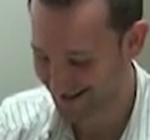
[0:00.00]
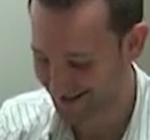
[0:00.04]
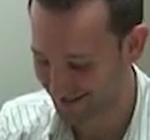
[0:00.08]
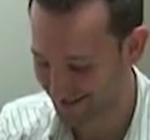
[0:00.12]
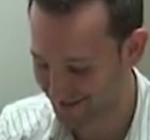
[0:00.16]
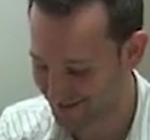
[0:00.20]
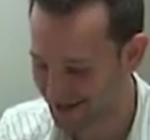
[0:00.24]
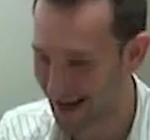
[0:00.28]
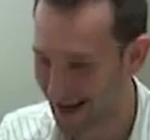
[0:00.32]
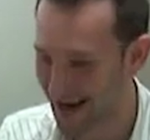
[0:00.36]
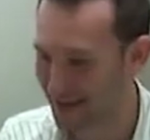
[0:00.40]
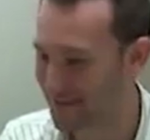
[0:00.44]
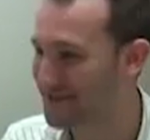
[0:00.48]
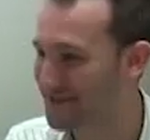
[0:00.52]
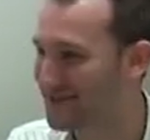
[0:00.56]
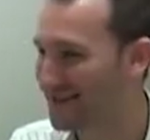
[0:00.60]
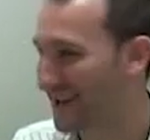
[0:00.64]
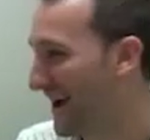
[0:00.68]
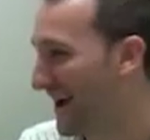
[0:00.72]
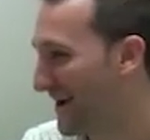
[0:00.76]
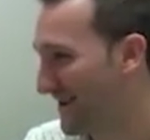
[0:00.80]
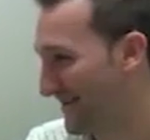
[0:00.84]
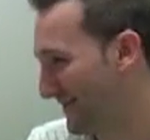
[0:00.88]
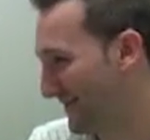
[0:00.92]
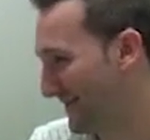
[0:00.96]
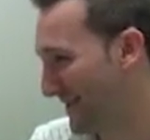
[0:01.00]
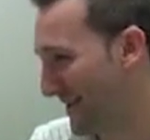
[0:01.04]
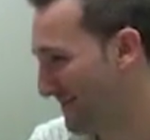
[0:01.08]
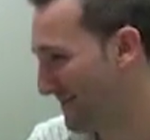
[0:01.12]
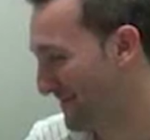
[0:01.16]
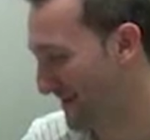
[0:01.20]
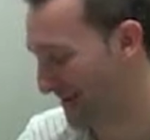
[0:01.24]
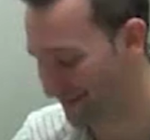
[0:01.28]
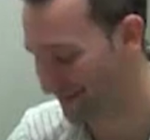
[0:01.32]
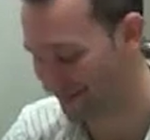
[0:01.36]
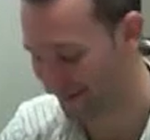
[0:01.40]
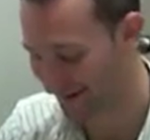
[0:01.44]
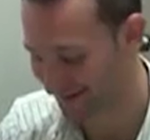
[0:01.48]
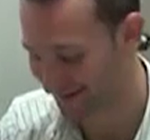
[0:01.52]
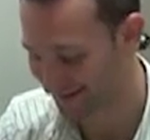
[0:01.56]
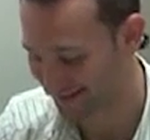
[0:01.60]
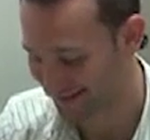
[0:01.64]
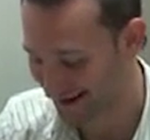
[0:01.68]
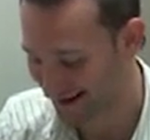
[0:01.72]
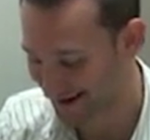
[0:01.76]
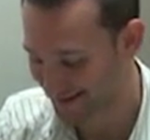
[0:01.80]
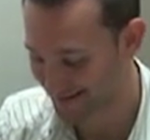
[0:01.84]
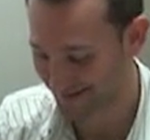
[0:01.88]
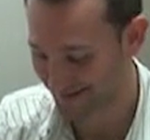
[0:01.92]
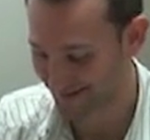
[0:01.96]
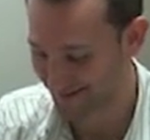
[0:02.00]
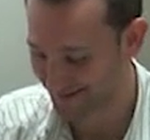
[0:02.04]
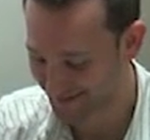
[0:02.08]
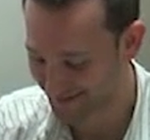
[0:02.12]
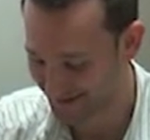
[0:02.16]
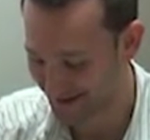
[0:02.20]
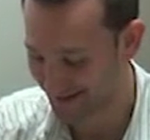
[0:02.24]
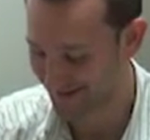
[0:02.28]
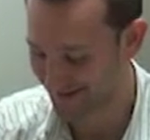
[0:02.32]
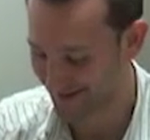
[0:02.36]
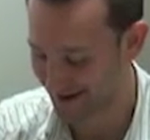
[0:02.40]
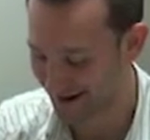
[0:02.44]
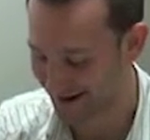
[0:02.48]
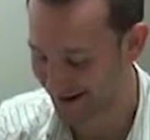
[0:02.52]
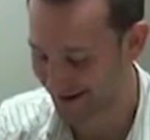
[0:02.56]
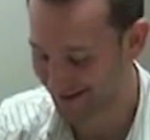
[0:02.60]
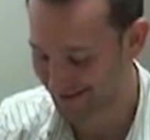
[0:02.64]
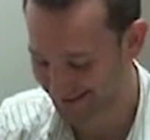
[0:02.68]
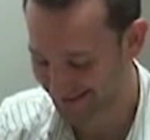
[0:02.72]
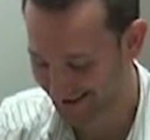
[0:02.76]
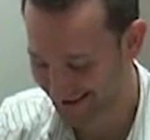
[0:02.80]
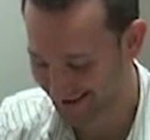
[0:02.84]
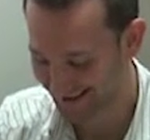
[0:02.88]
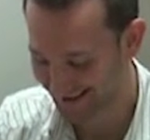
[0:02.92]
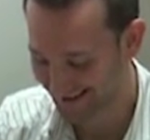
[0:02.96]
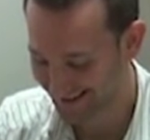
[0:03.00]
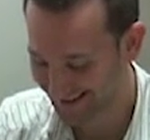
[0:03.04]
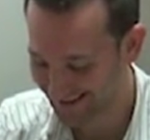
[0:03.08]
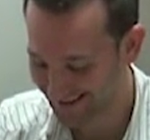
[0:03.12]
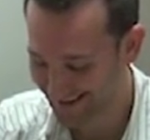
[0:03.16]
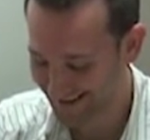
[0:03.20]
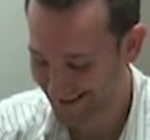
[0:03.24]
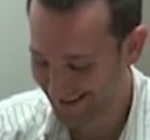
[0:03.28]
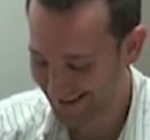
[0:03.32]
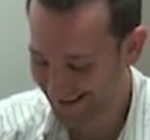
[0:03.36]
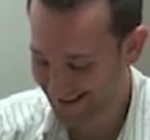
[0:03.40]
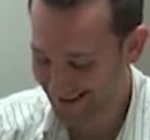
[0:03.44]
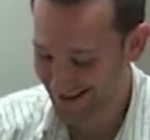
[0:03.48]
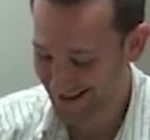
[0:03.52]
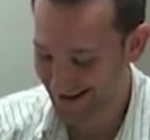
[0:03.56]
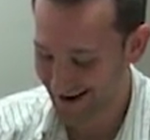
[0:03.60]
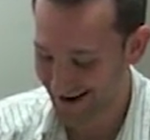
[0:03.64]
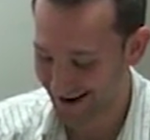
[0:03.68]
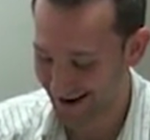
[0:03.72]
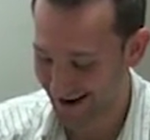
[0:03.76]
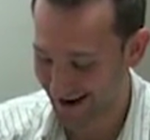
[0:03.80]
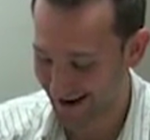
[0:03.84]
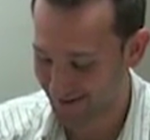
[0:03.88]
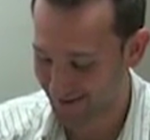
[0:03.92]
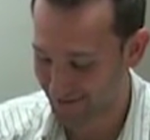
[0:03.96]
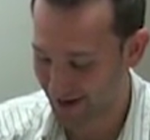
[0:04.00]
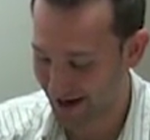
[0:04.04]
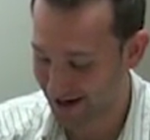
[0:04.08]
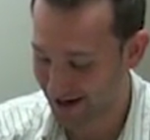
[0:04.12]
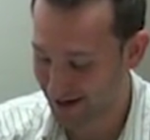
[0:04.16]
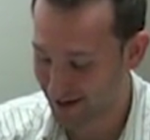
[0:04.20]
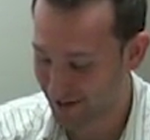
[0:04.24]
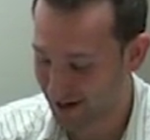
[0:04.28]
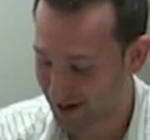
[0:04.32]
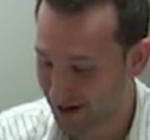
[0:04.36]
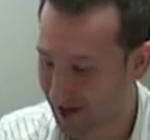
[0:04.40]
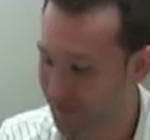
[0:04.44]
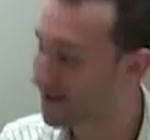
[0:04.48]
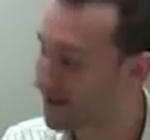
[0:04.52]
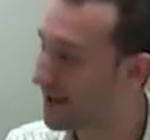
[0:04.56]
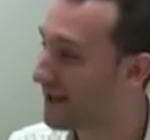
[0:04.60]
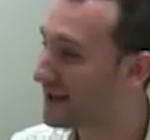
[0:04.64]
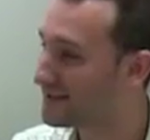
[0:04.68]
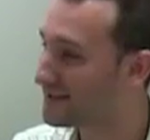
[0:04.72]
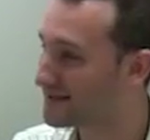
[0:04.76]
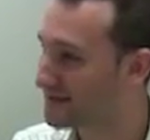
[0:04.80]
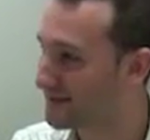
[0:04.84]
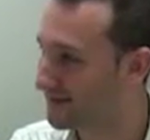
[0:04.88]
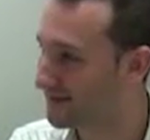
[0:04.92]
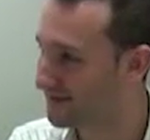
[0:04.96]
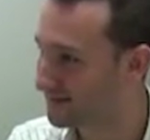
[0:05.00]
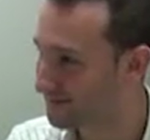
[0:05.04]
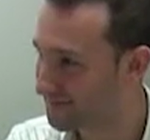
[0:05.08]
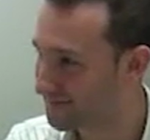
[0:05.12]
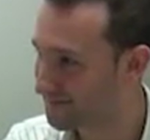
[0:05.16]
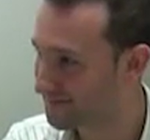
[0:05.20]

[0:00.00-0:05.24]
Sometimes I get made fun of, but I've got it. Anyone have cancer?